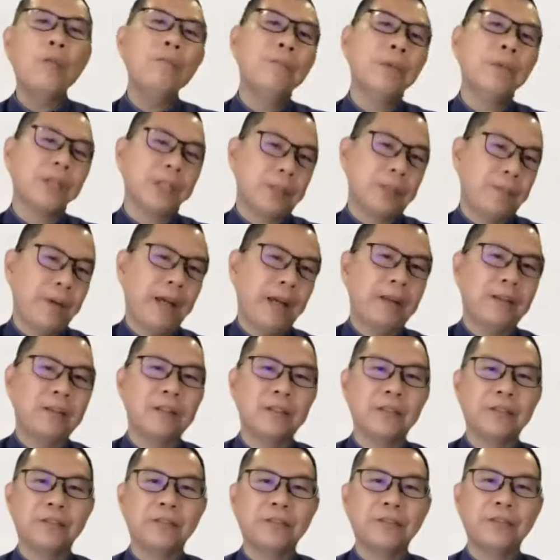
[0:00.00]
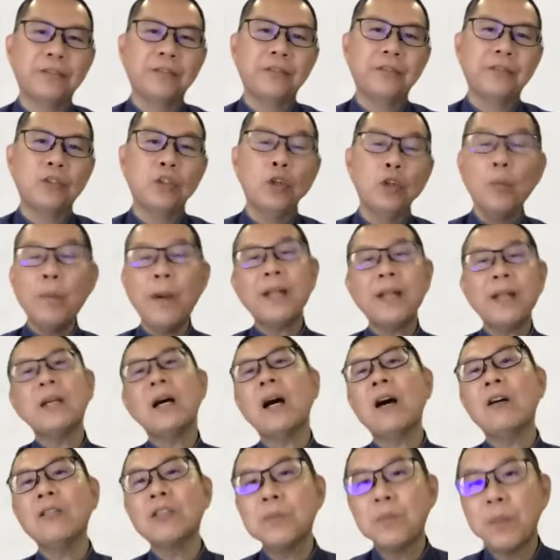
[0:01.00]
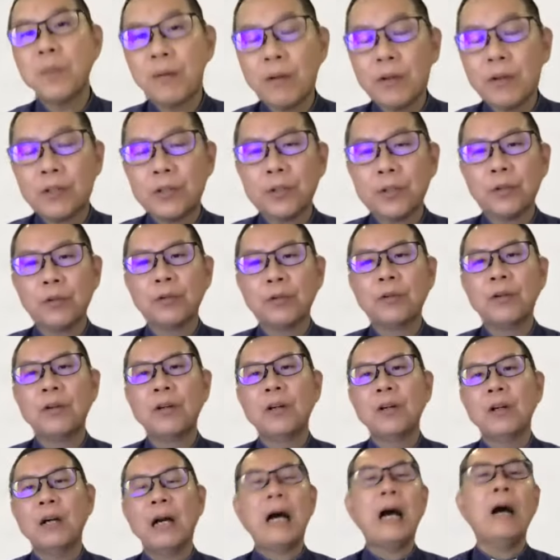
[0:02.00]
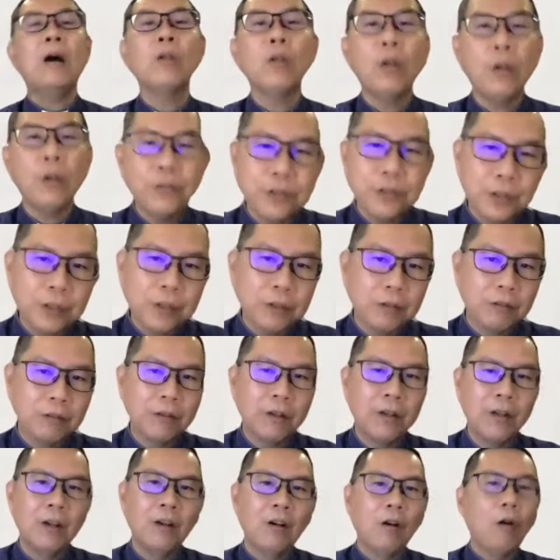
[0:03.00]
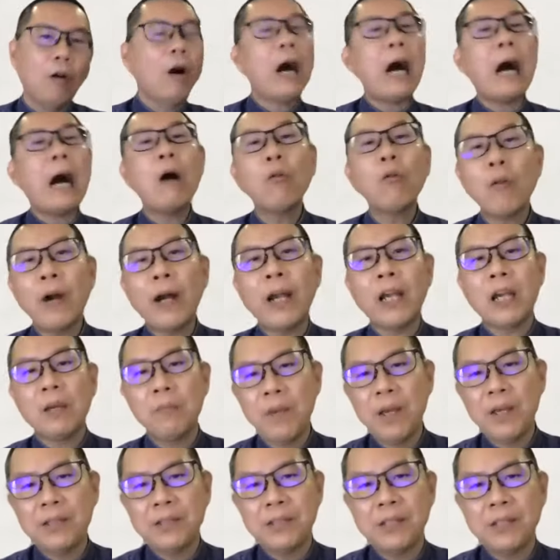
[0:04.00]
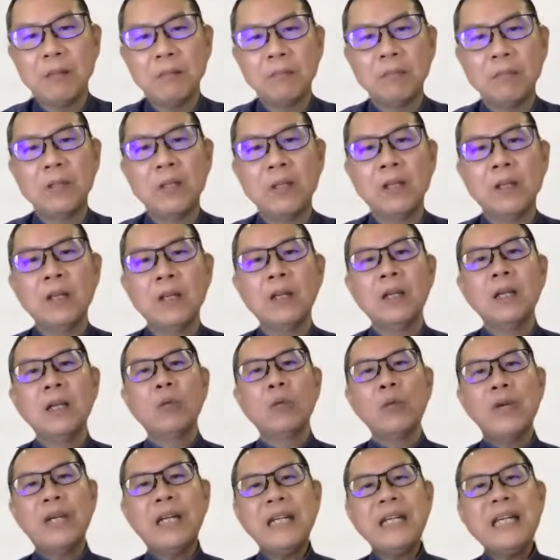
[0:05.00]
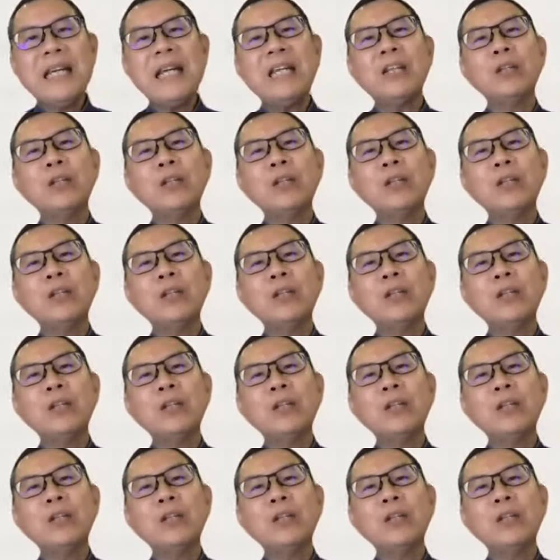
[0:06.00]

perspective, no matter how spiritual, how logical, or how right it may seem. We need to